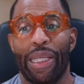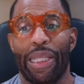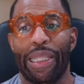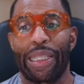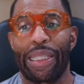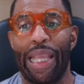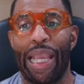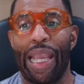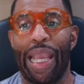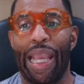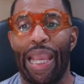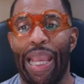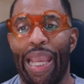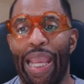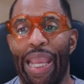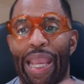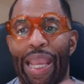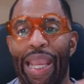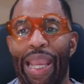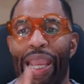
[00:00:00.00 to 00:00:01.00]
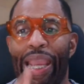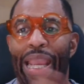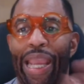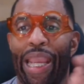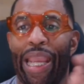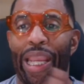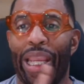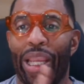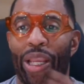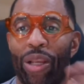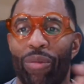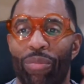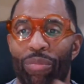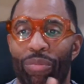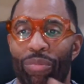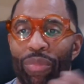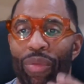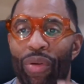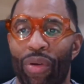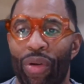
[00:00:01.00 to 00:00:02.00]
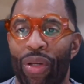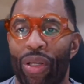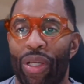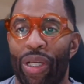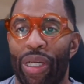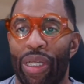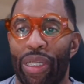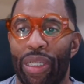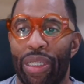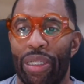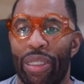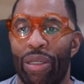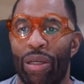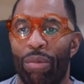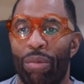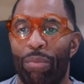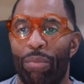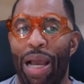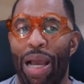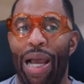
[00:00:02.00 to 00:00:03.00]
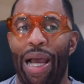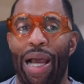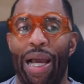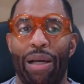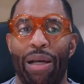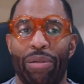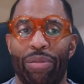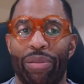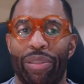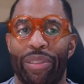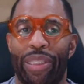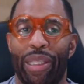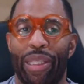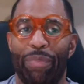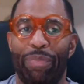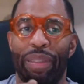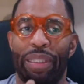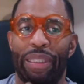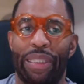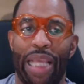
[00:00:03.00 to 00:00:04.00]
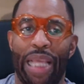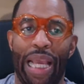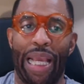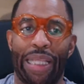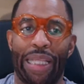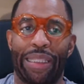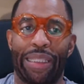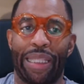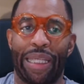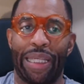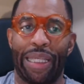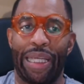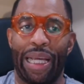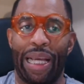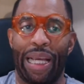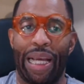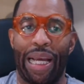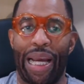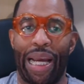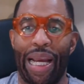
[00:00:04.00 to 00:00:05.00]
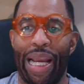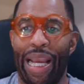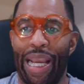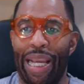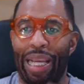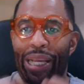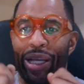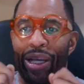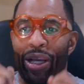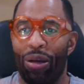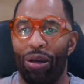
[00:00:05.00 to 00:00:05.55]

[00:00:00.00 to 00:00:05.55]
Yay! My simply sad said, all right,